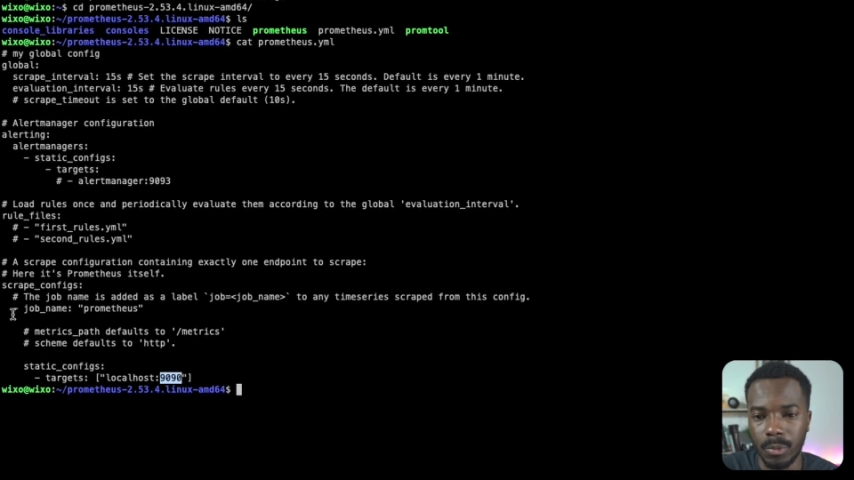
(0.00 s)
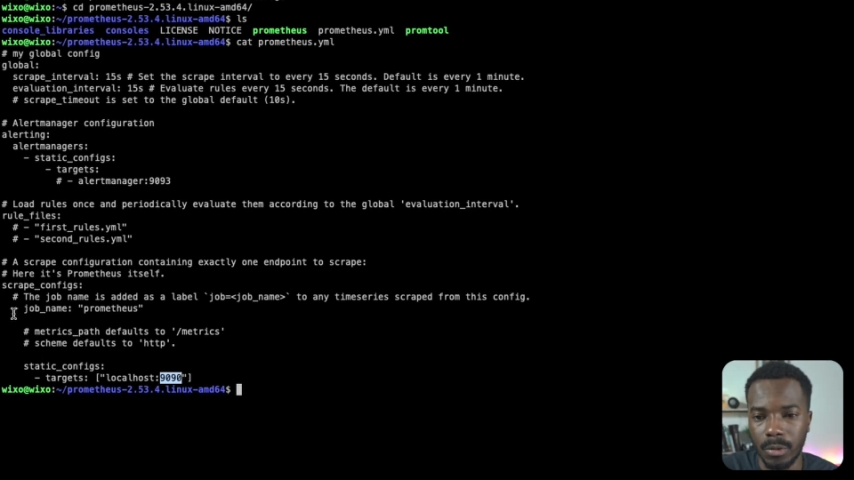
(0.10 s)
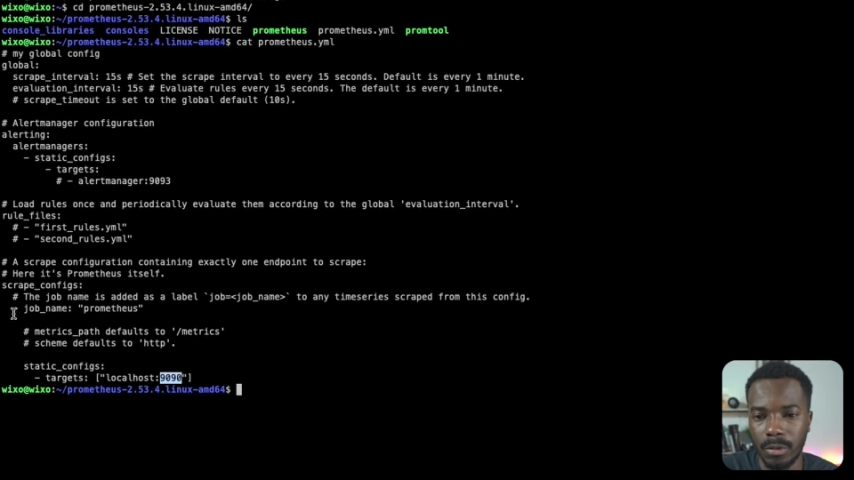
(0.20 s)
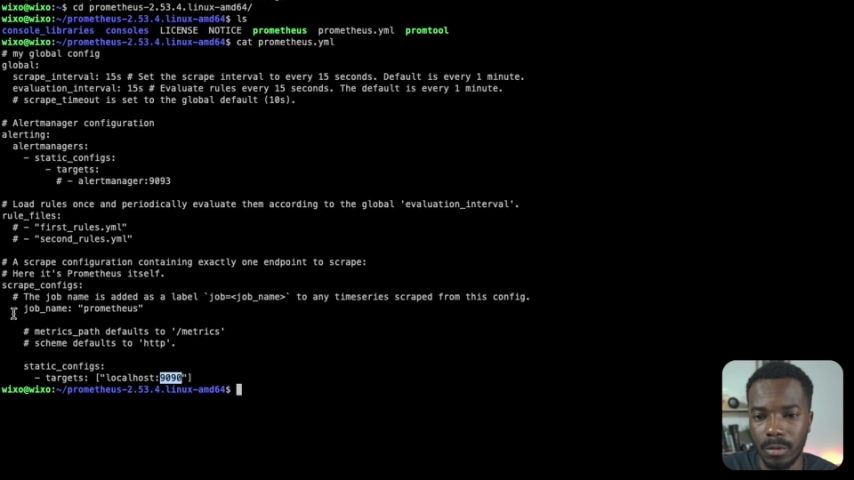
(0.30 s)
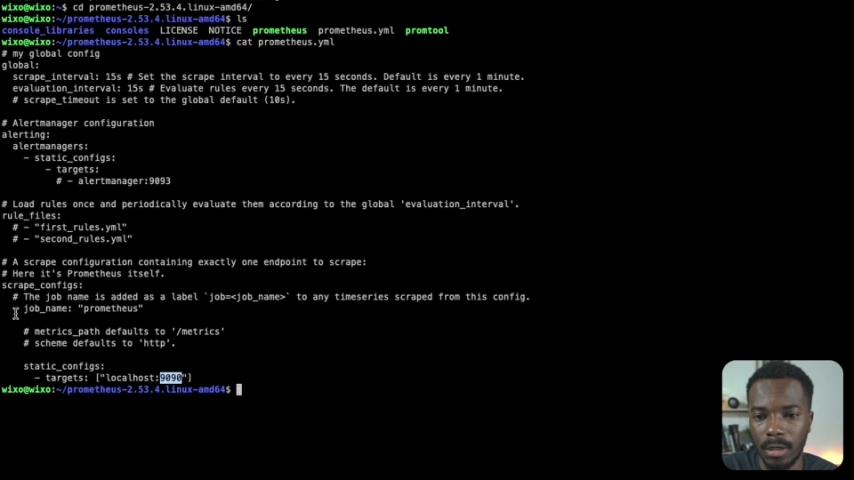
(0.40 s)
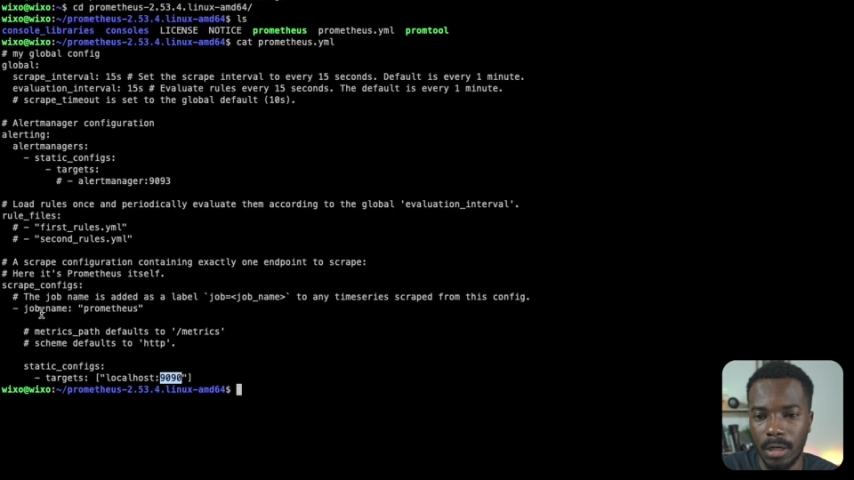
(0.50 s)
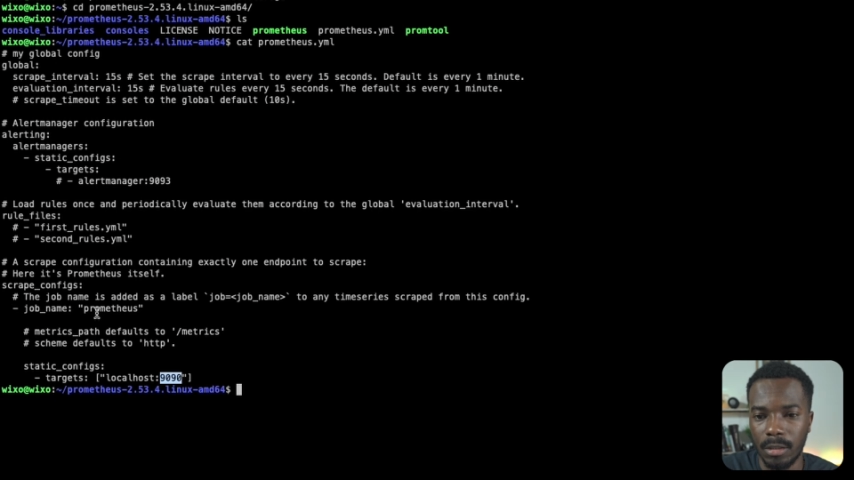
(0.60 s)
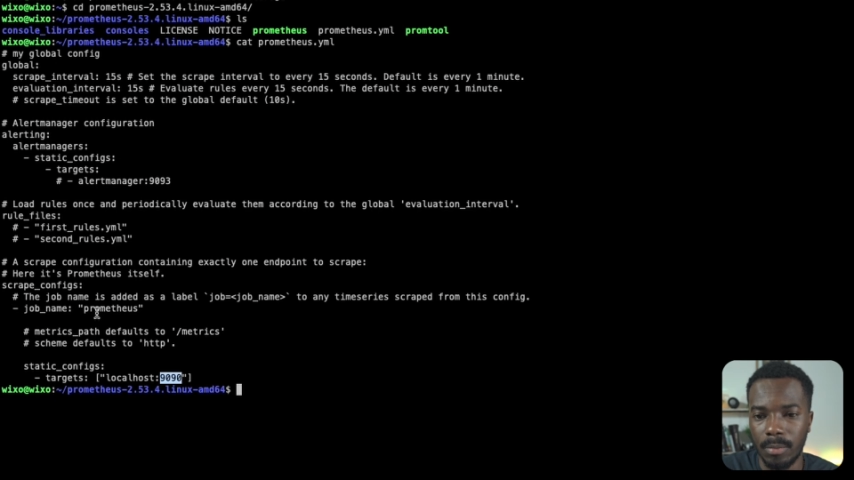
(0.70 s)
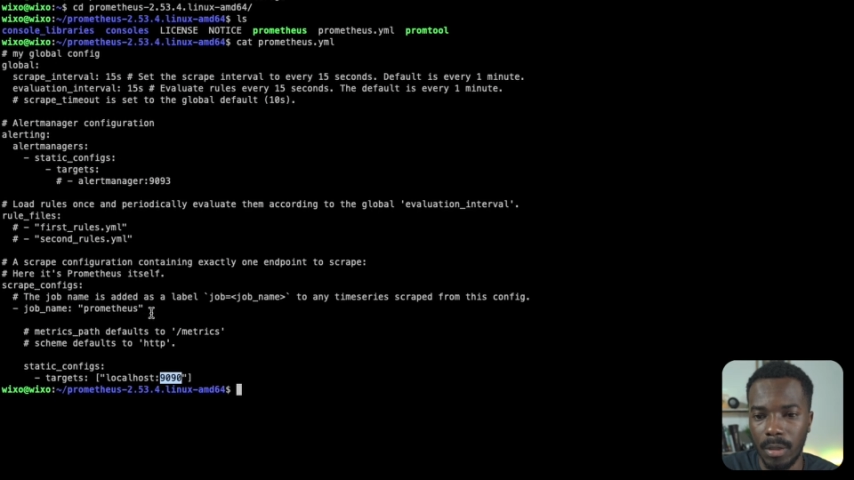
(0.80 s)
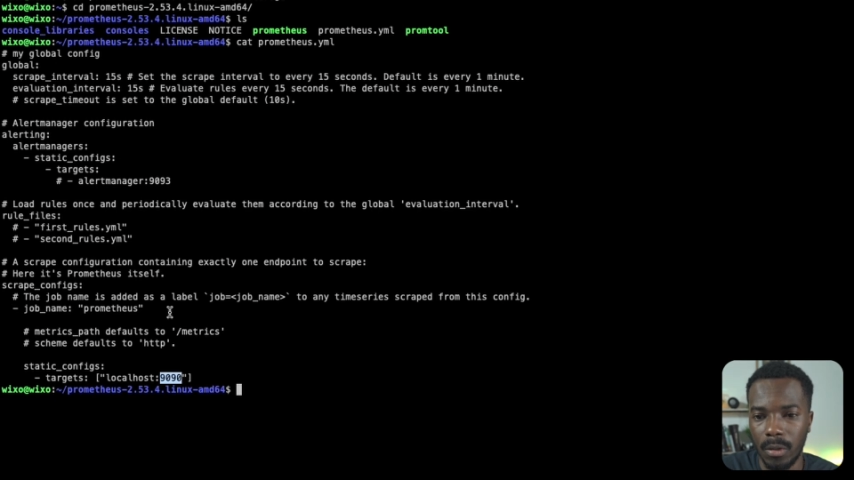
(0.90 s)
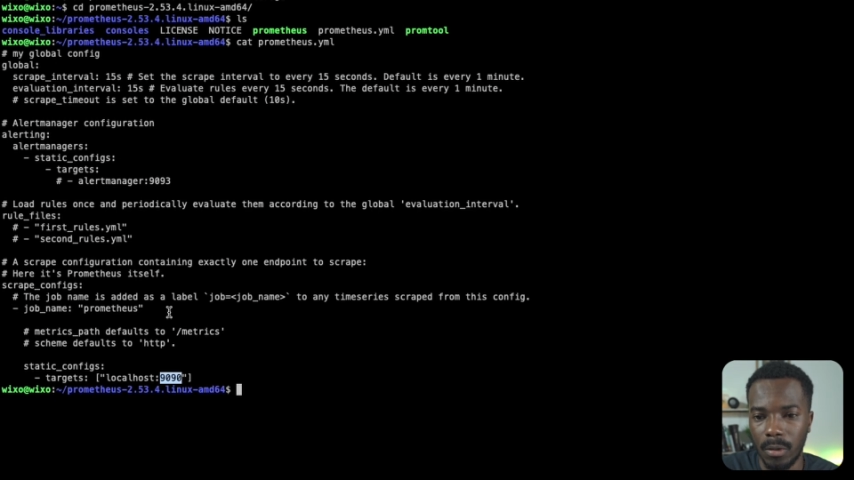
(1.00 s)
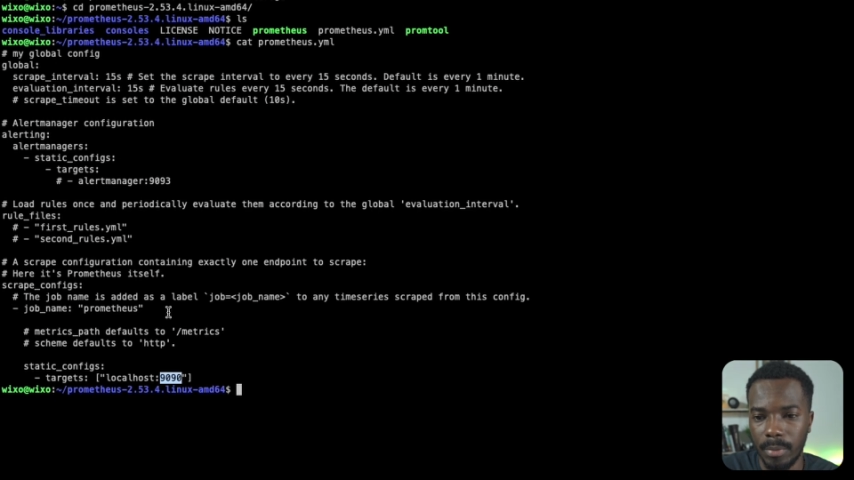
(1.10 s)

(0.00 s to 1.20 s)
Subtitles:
I'm going to add it below,